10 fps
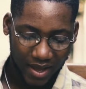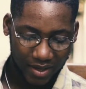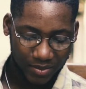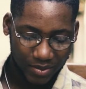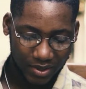
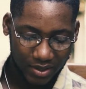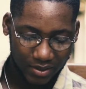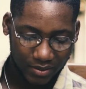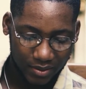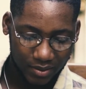And what
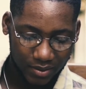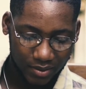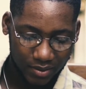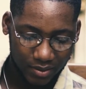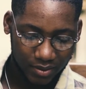else?
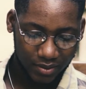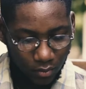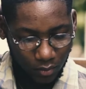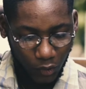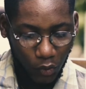
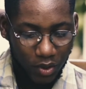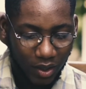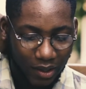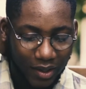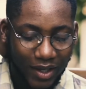
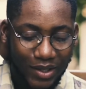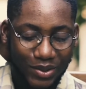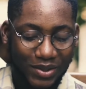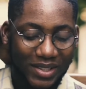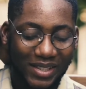Okay,
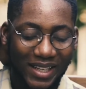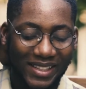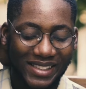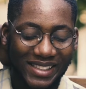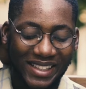so this
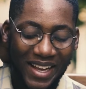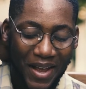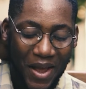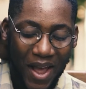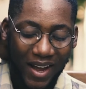is
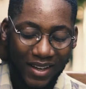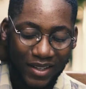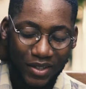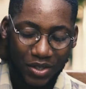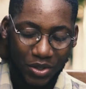
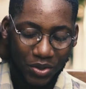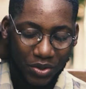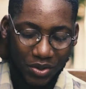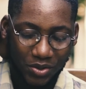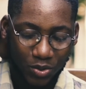
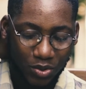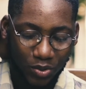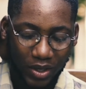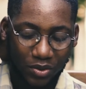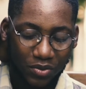curious. What
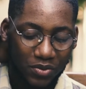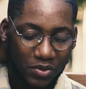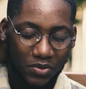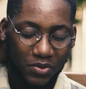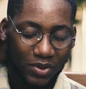do I do
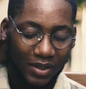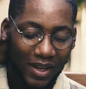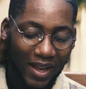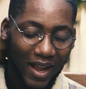for fun?